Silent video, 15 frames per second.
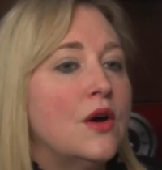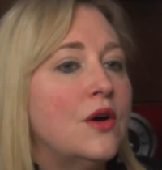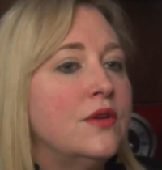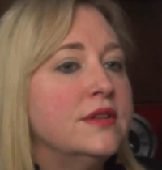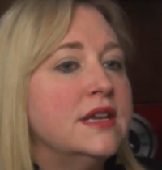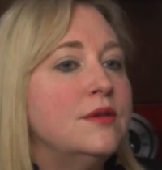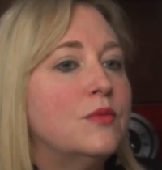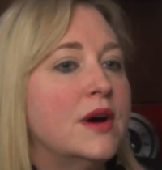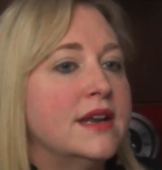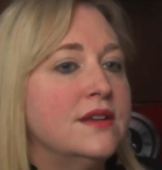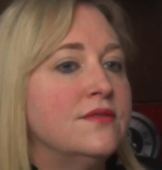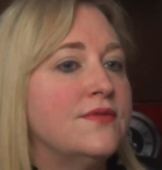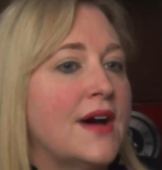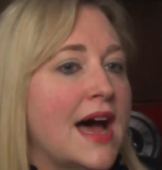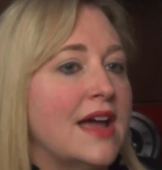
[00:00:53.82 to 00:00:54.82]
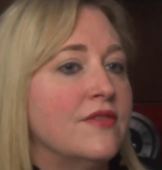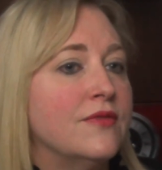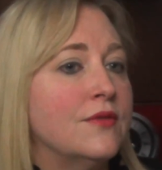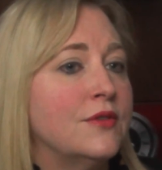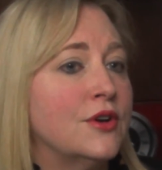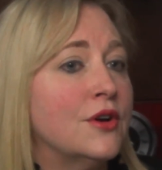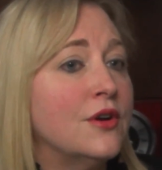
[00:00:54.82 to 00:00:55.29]
only 1 in 5
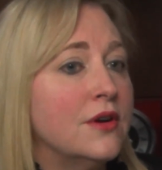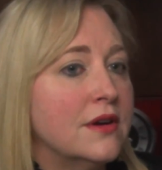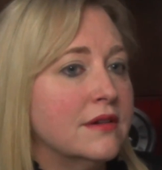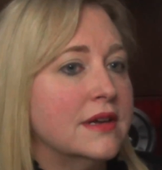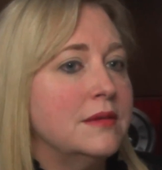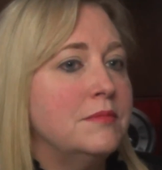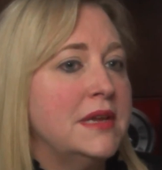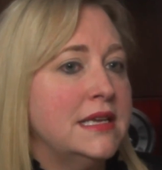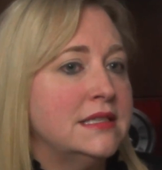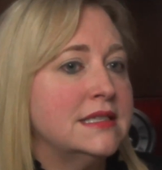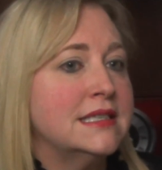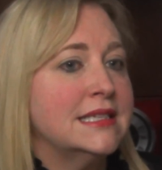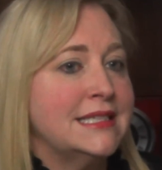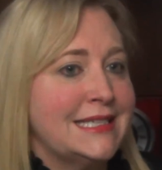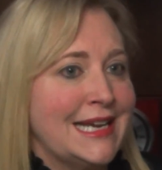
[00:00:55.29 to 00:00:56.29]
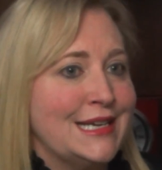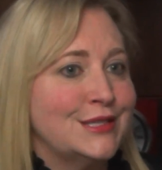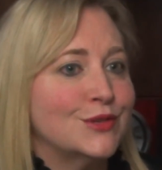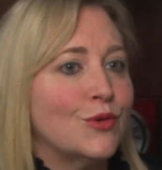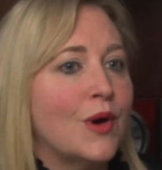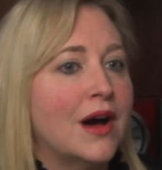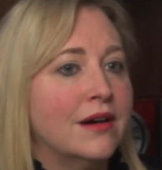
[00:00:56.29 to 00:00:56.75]
currently meets the
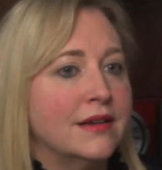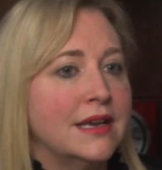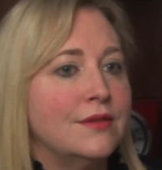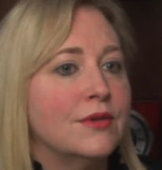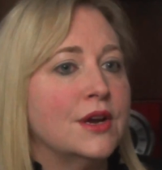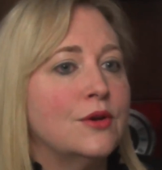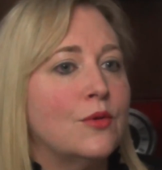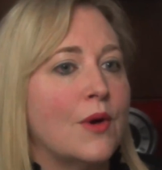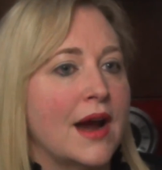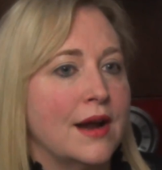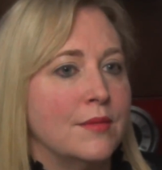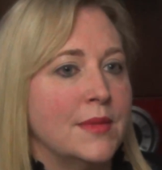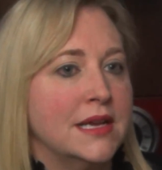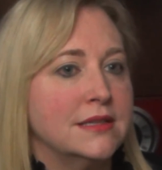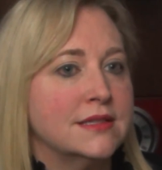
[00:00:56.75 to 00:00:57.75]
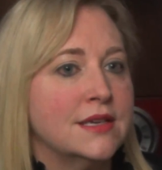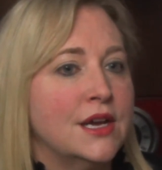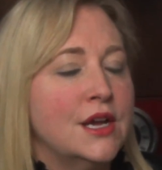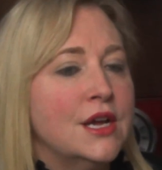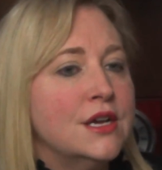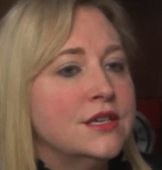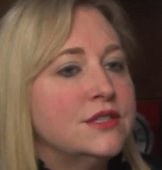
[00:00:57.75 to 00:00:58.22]
state's quality requirements.
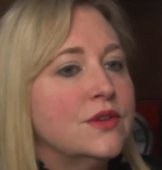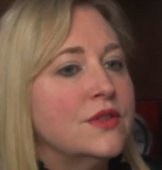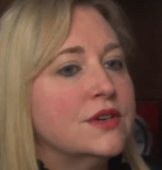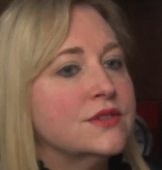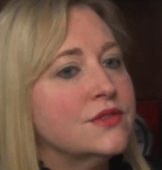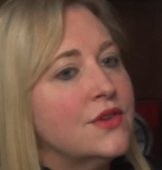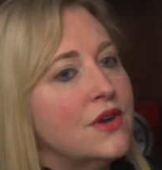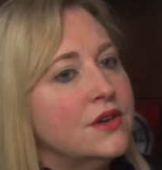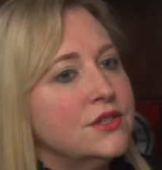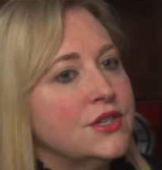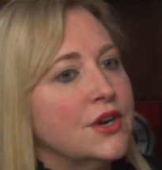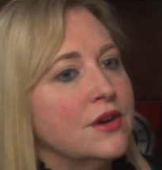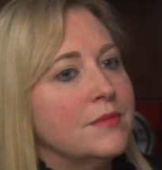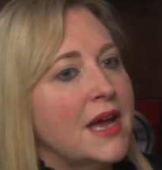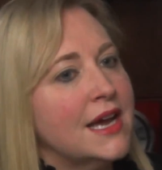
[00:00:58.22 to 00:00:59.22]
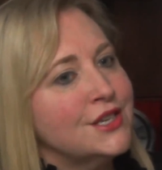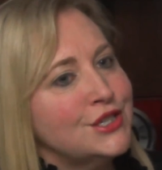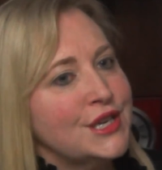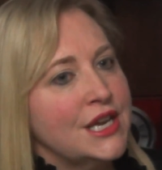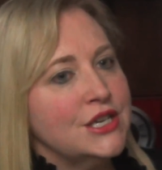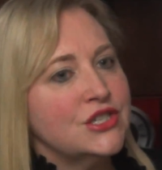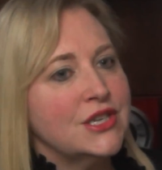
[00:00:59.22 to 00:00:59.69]
So there's long-term
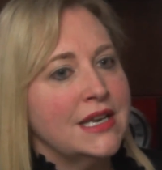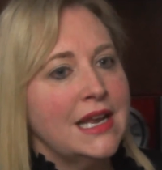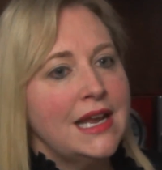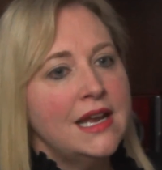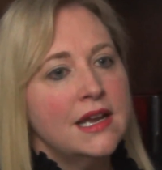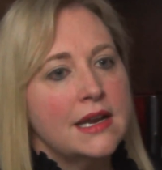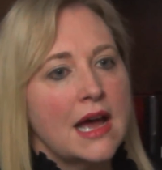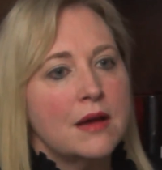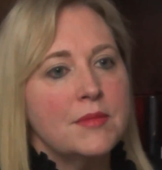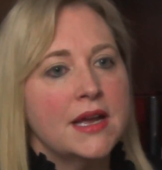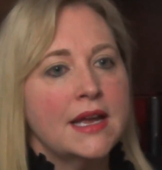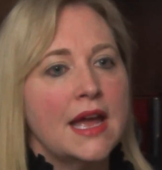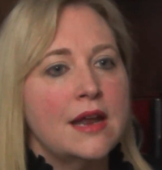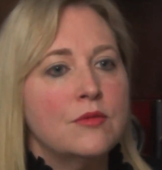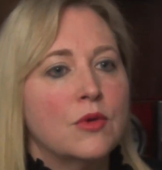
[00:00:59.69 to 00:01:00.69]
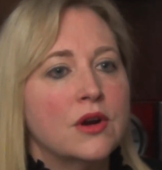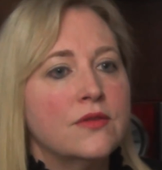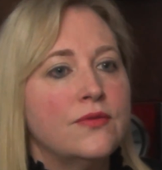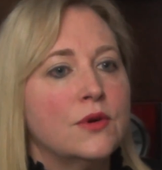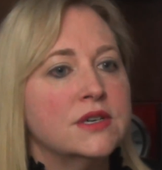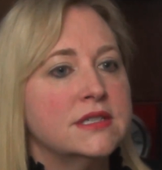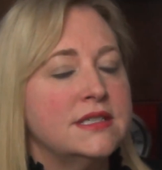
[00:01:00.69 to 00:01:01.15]
education, economic, and
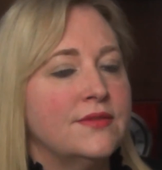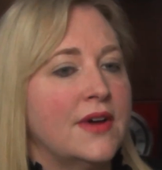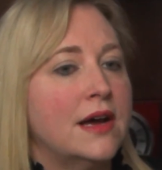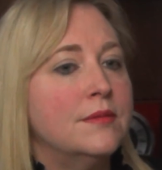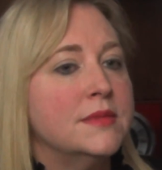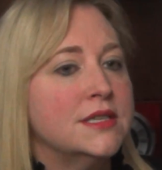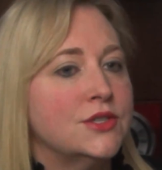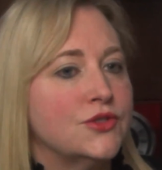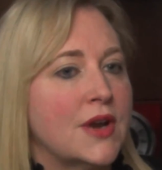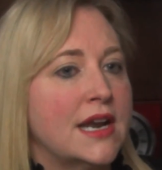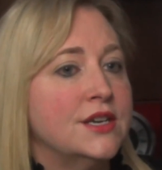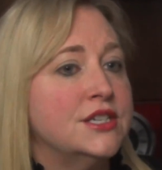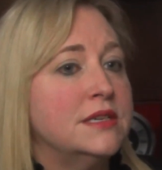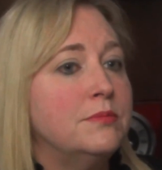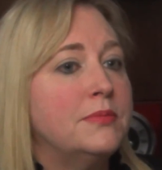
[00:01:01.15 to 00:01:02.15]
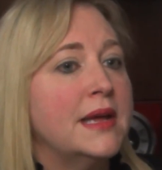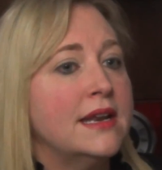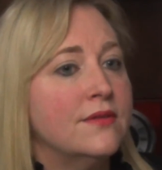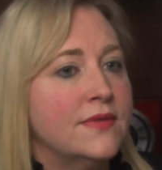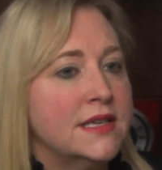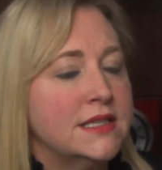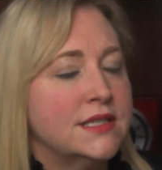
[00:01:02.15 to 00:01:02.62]
workforce development strategy
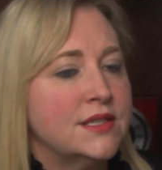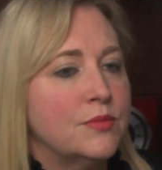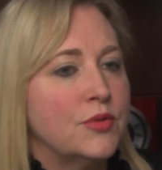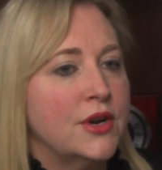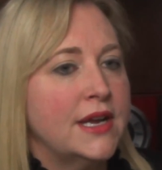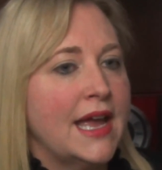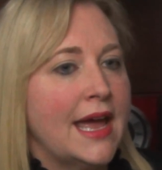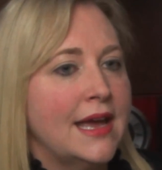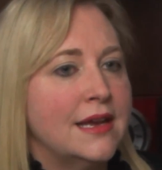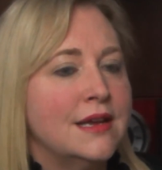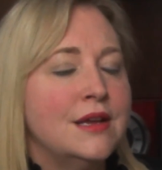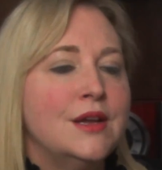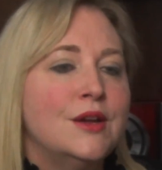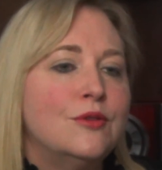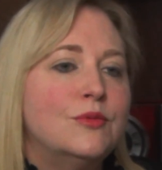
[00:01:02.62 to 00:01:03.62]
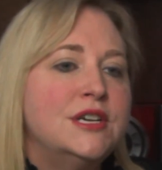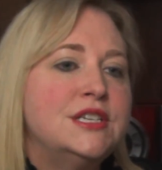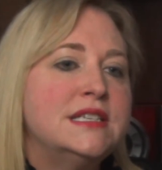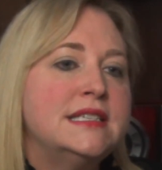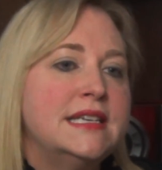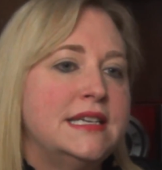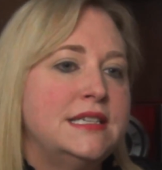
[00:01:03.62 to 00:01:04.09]
benefits to pre-K. We
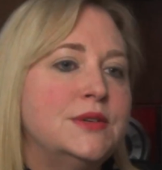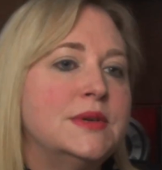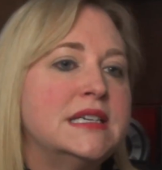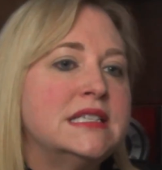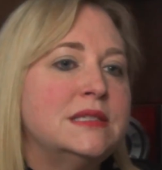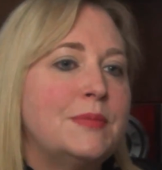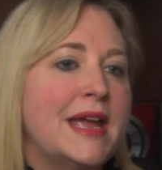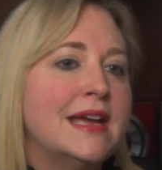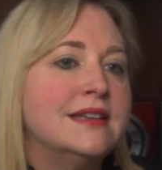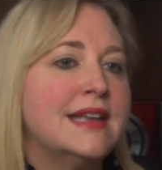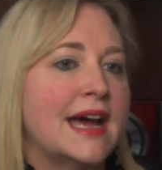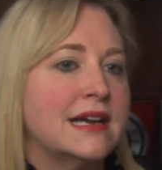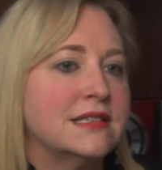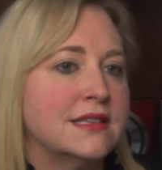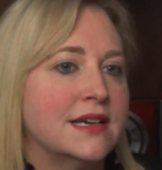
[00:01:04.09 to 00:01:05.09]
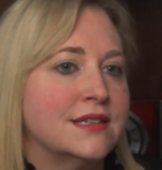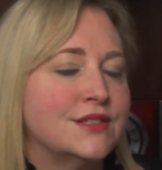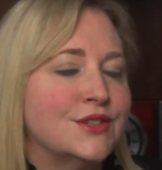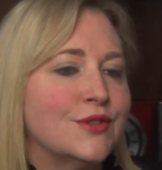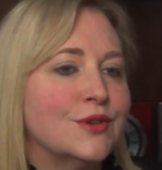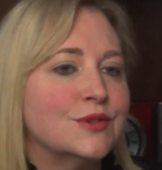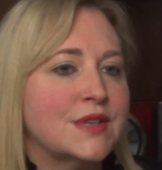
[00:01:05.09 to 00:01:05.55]
just to expand access
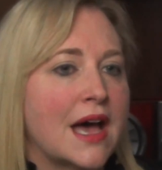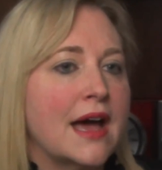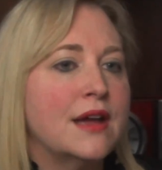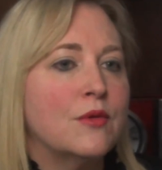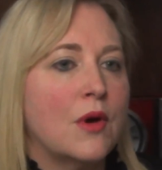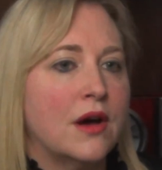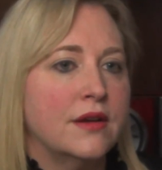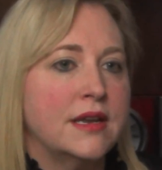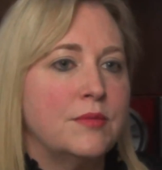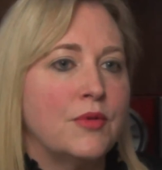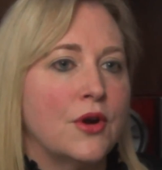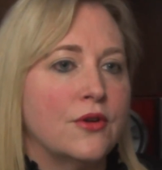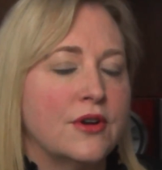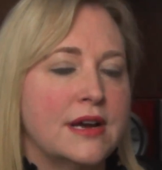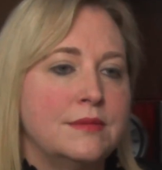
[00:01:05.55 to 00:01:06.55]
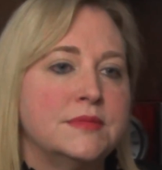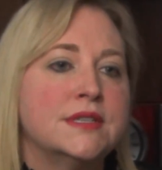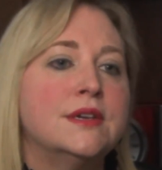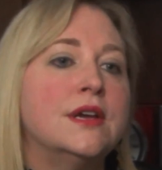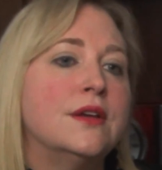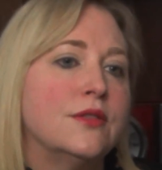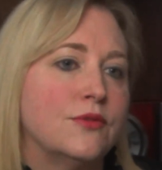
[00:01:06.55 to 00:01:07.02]
to those high-quality programs
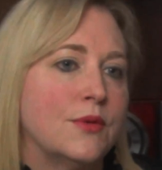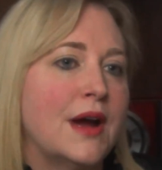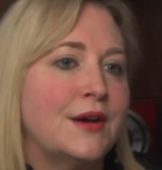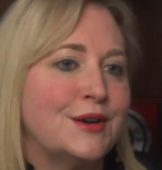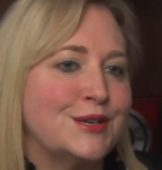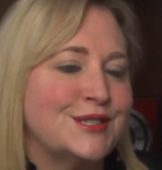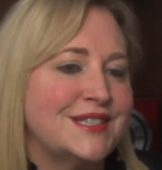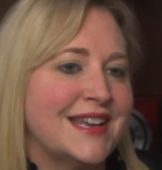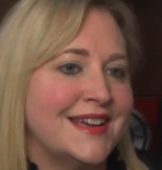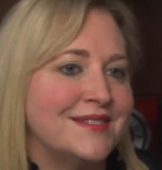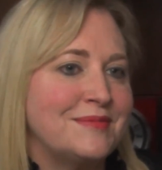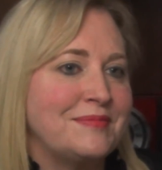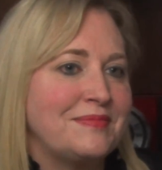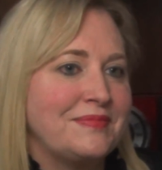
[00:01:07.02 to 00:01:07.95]
throughout our state.